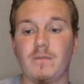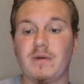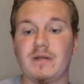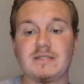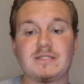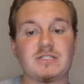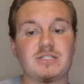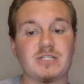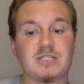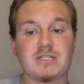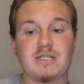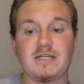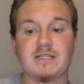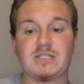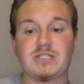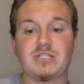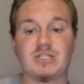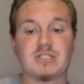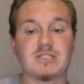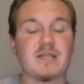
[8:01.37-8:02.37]
but it's
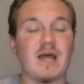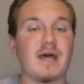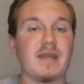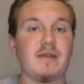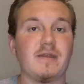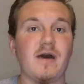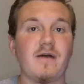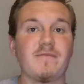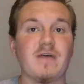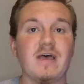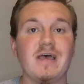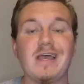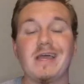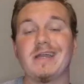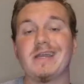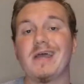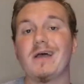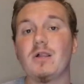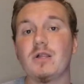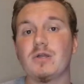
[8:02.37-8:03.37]
just not enough.
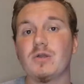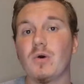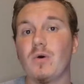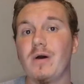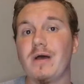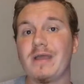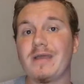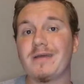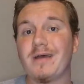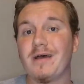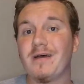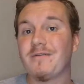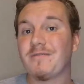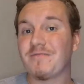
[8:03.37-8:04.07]
And Illinois,